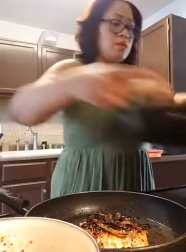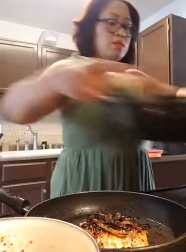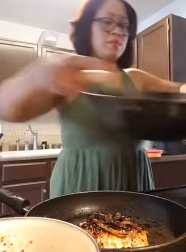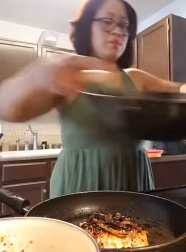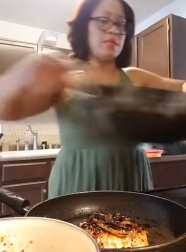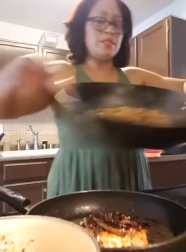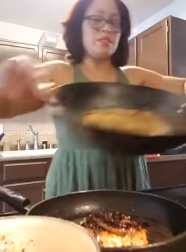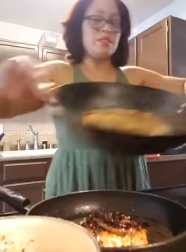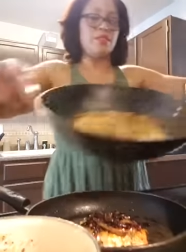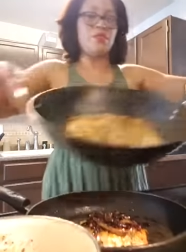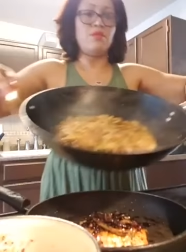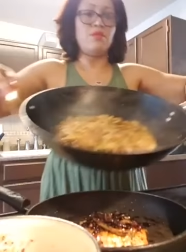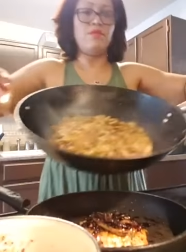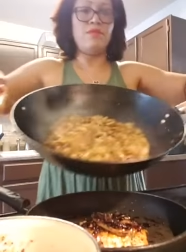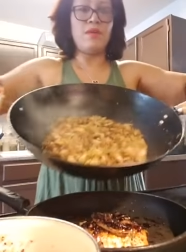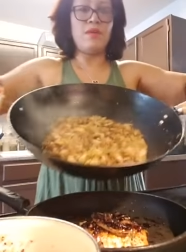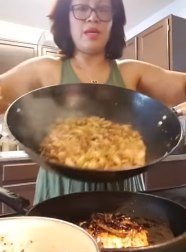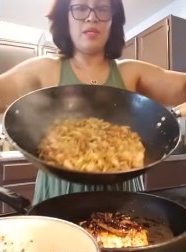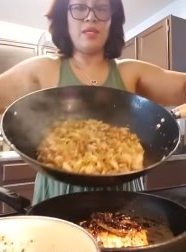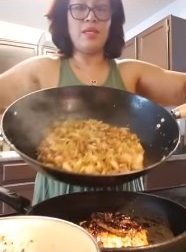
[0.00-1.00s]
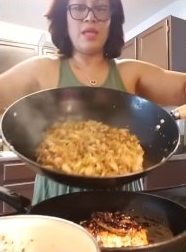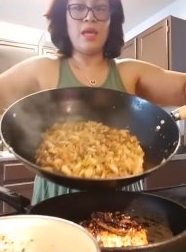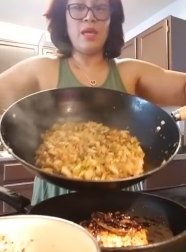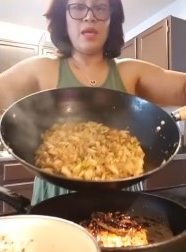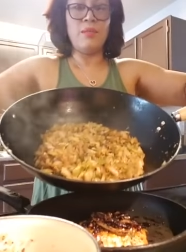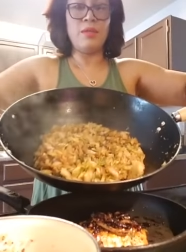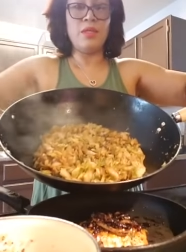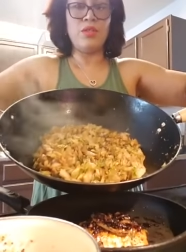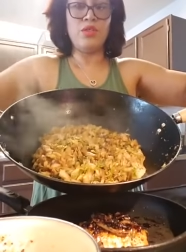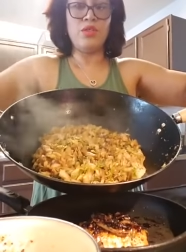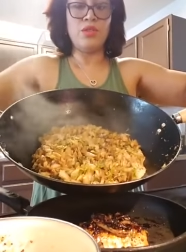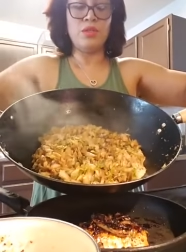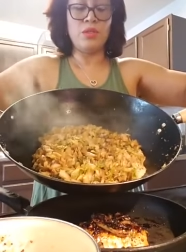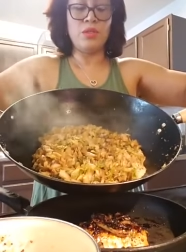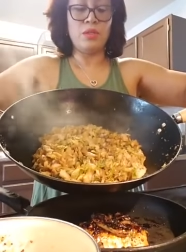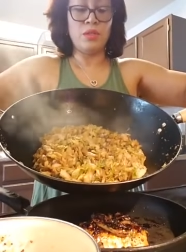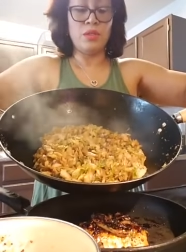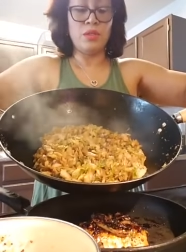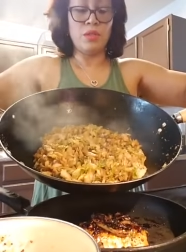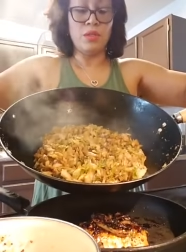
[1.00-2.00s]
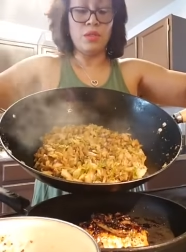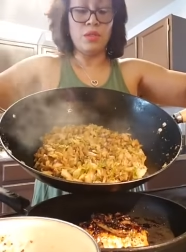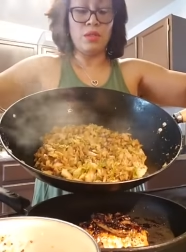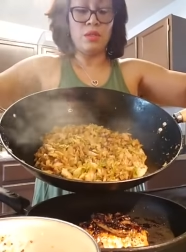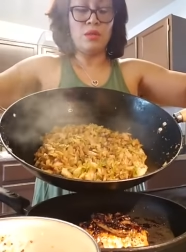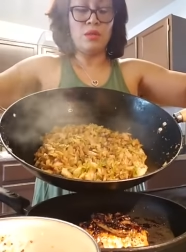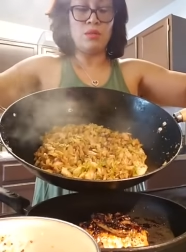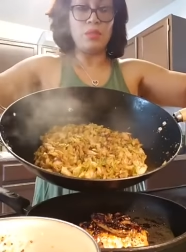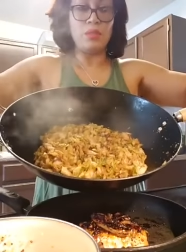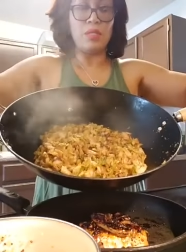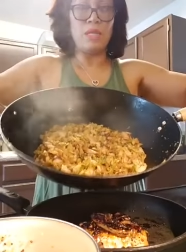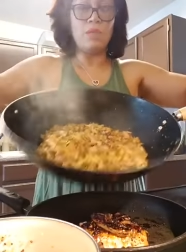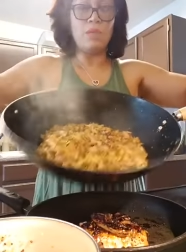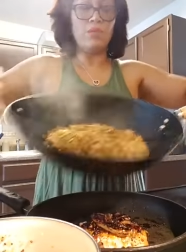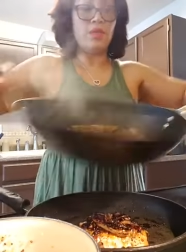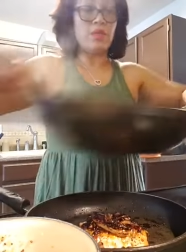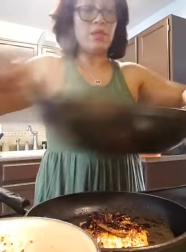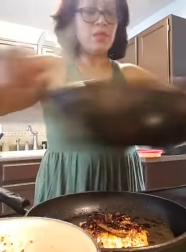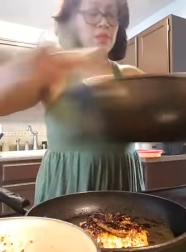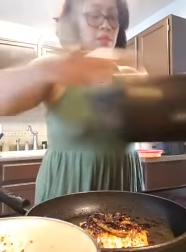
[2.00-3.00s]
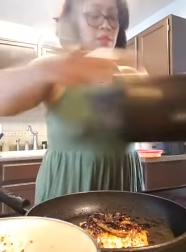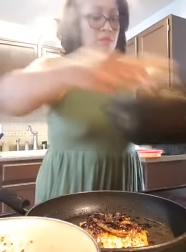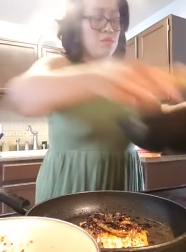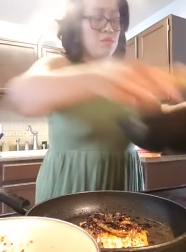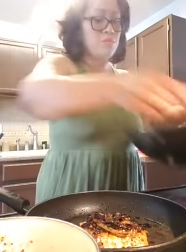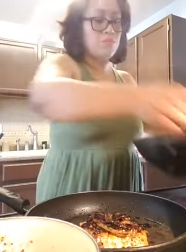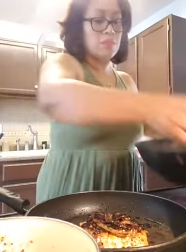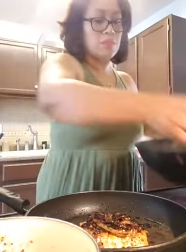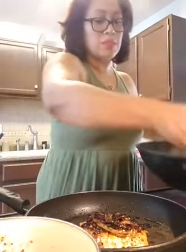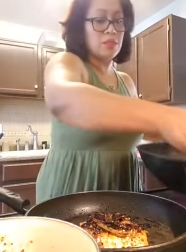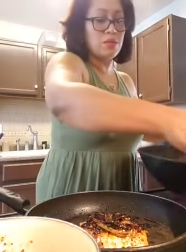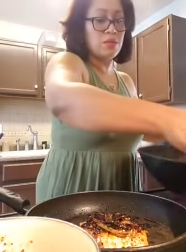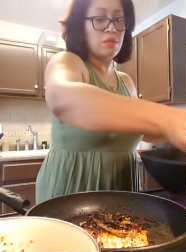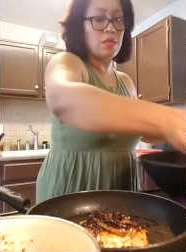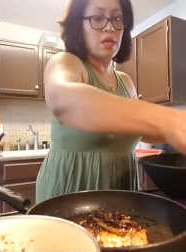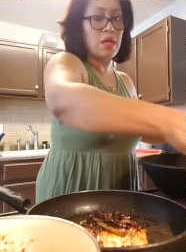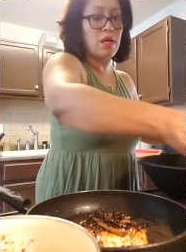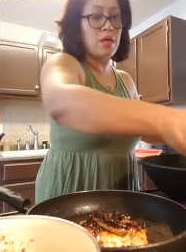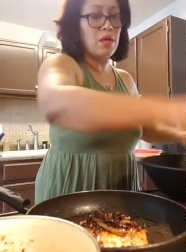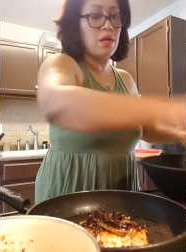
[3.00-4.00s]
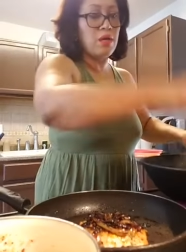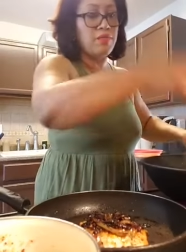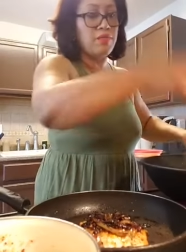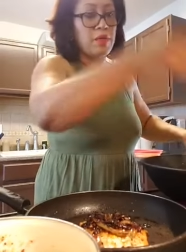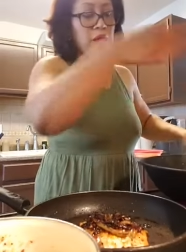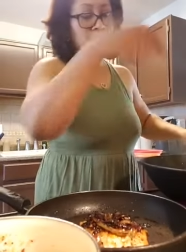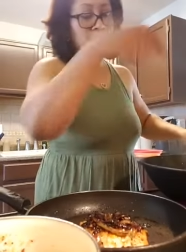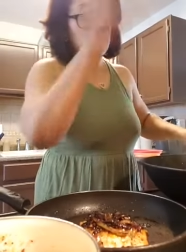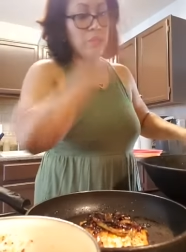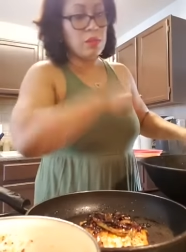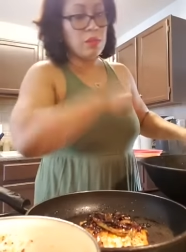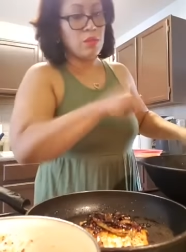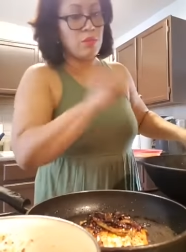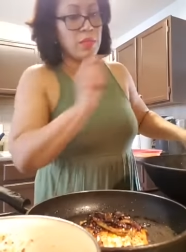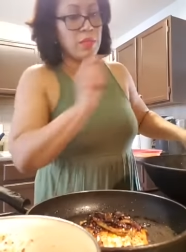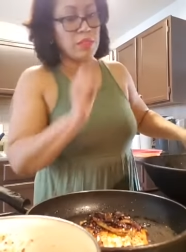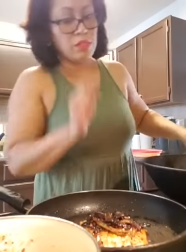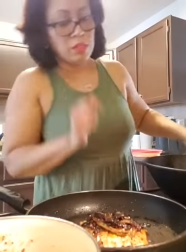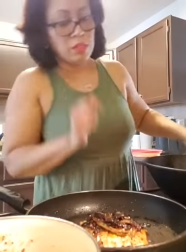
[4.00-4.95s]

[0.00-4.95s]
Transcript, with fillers: my stir-fried cabbage. All done with a little drizzle of, um, with a little bit of,